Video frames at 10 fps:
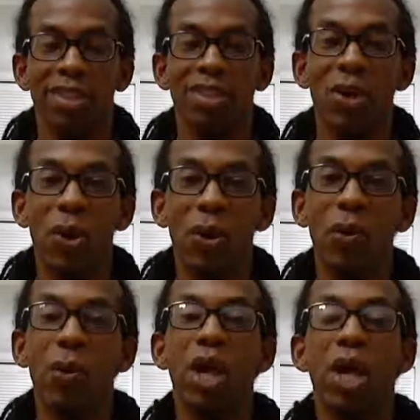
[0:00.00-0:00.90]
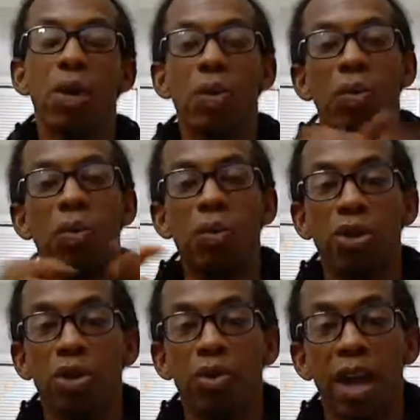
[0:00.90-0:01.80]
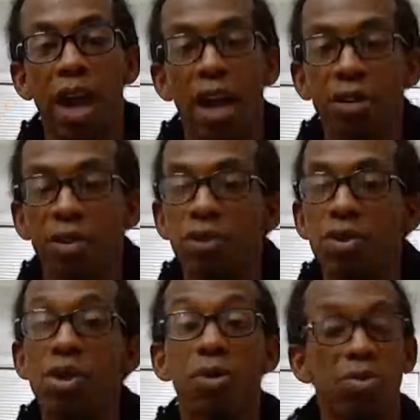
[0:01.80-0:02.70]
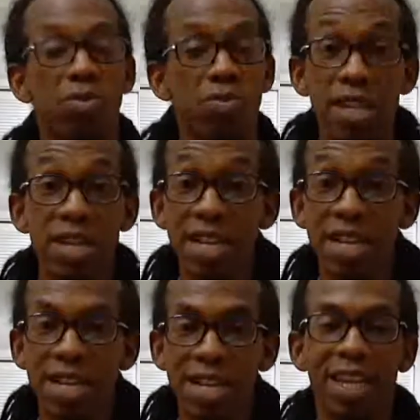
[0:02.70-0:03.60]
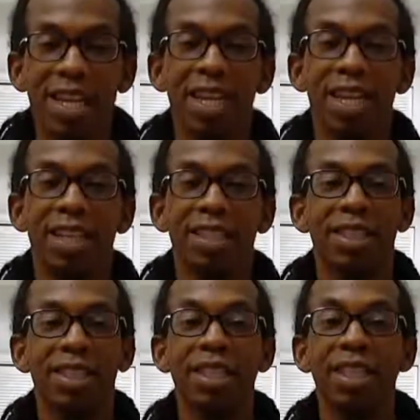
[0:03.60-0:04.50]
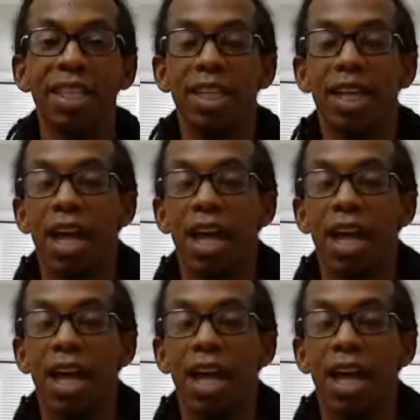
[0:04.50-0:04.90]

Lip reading: So what you're going to have to do, you're going to read and see.